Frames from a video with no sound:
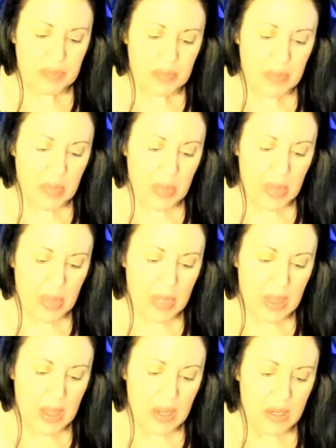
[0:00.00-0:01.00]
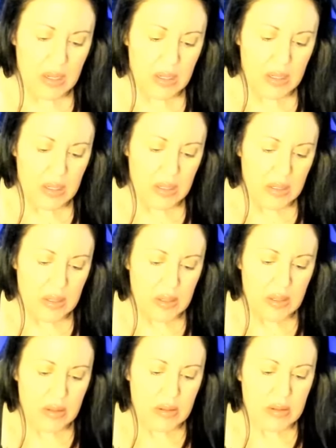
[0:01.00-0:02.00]

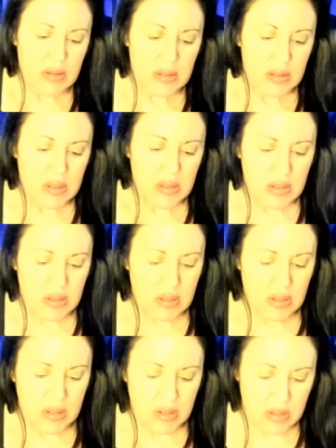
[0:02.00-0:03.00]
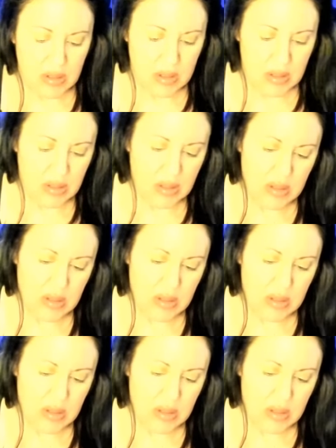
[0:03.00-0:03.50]
Nothing is said.